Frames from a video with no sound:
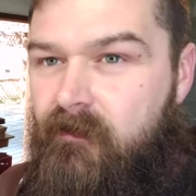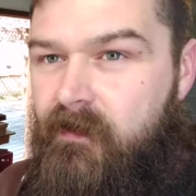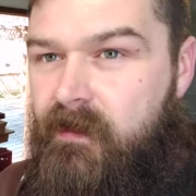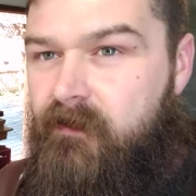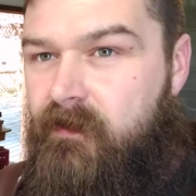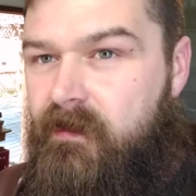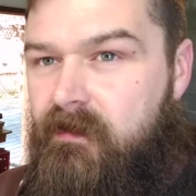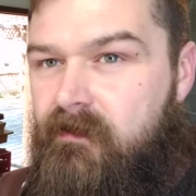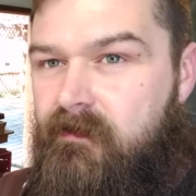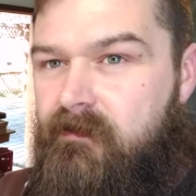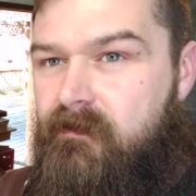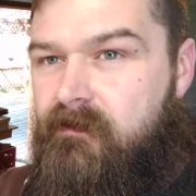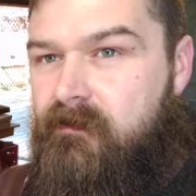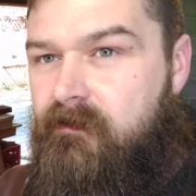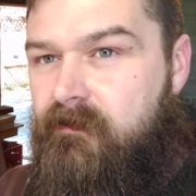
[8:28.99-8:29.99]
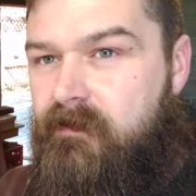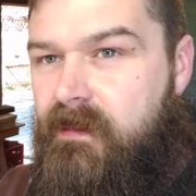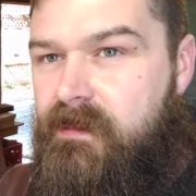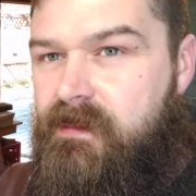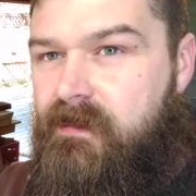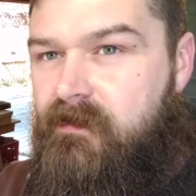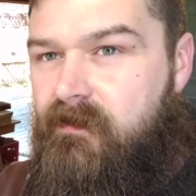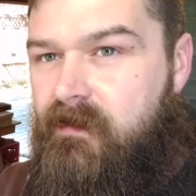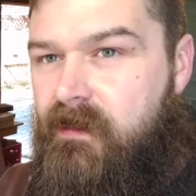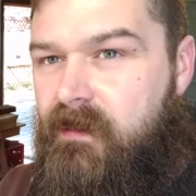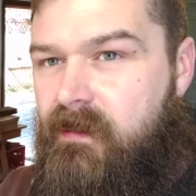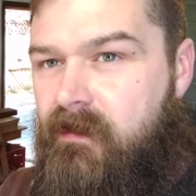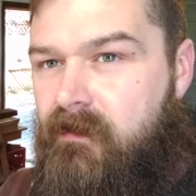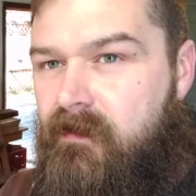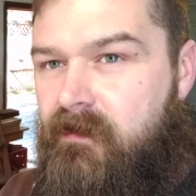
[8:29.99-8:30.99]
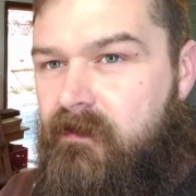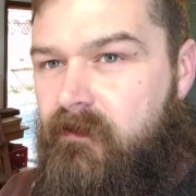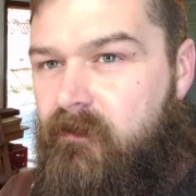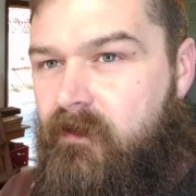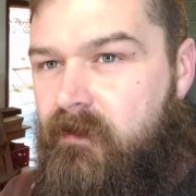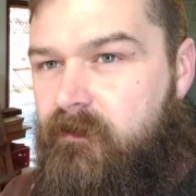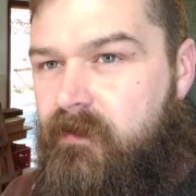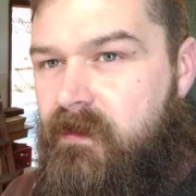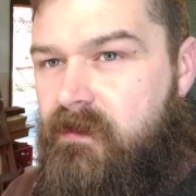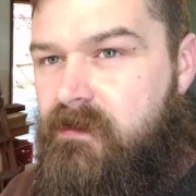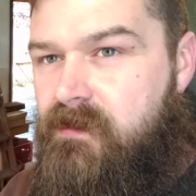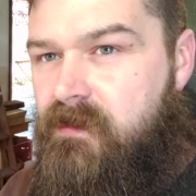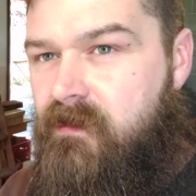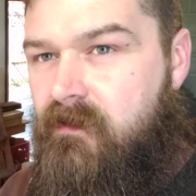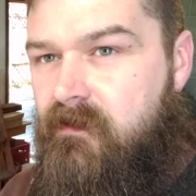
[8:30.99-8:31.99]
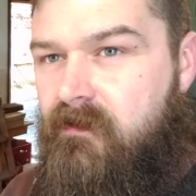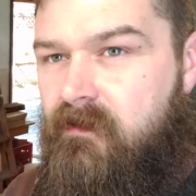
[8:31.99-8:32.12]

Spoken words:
But anyway, I got another workbench